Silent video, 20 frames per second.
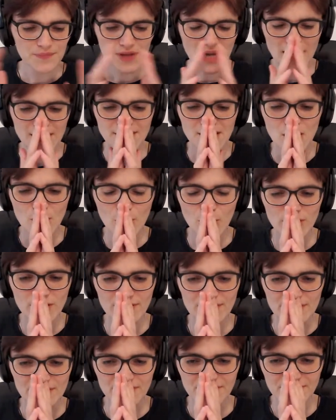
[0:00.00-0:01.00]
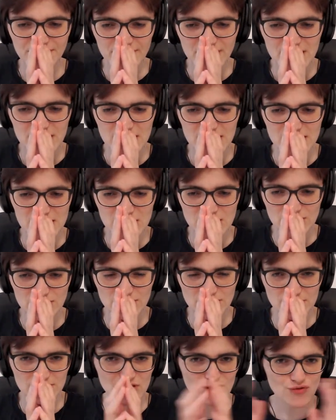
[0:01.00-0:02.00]
I think one of the funniest
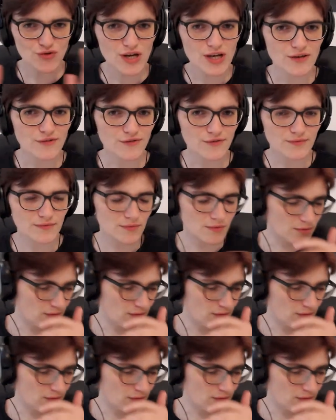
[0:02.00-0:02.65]
string of